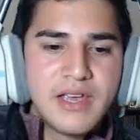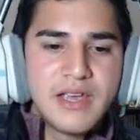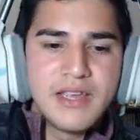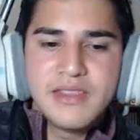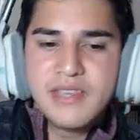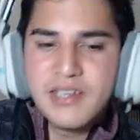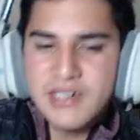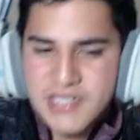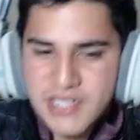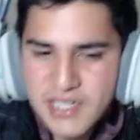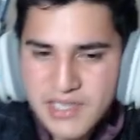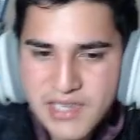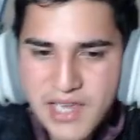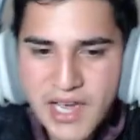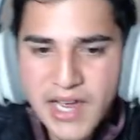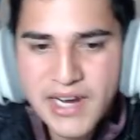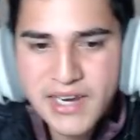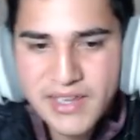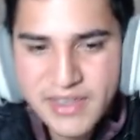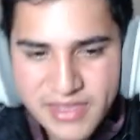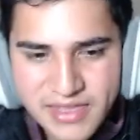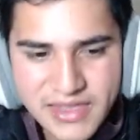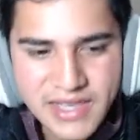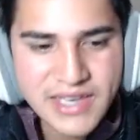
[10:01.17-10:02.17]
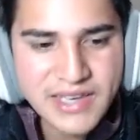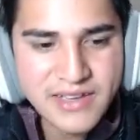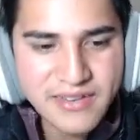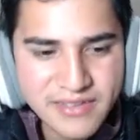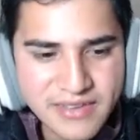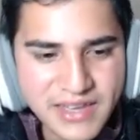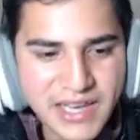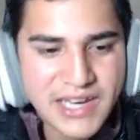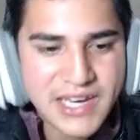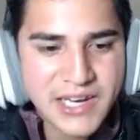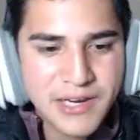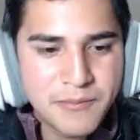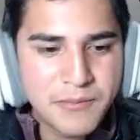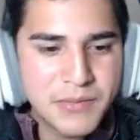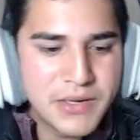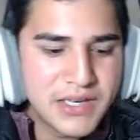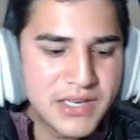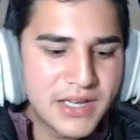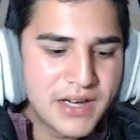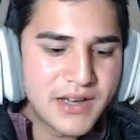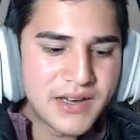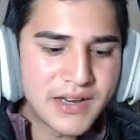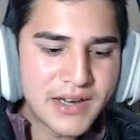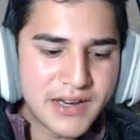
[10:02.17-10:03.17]
There's a lot of things that could be
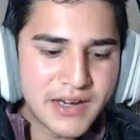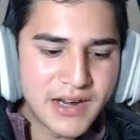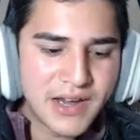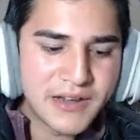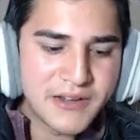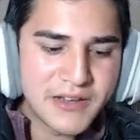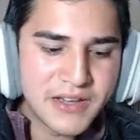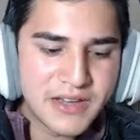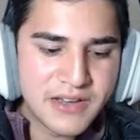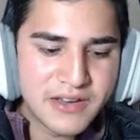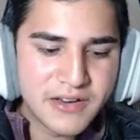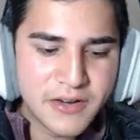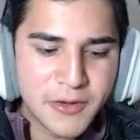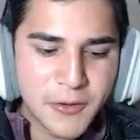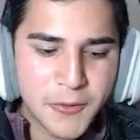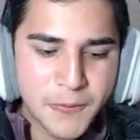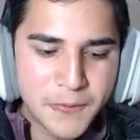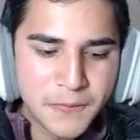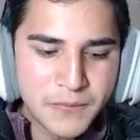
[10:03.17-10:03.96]
done, and I